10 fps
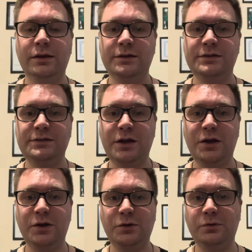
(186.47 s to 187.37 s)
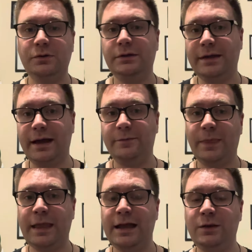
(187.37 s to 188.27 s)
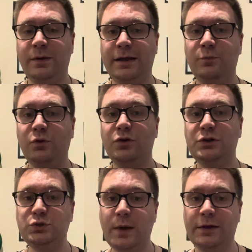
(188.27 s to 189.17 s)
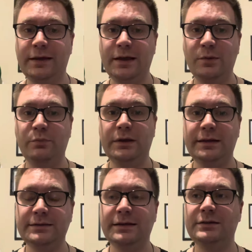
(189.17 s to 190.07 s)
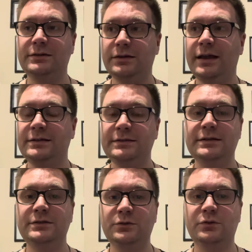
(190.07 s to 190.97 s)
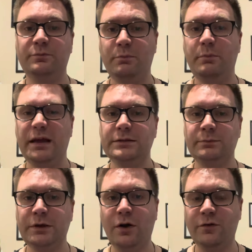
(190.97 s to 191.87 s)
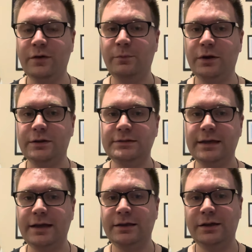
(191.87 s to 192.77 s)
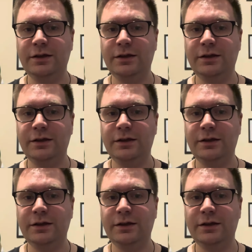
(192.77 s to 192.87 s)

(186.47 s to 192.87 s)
So, yeah, anyway, I'm not going to dwell on it, but it did sort of piss me off, I'm going to say,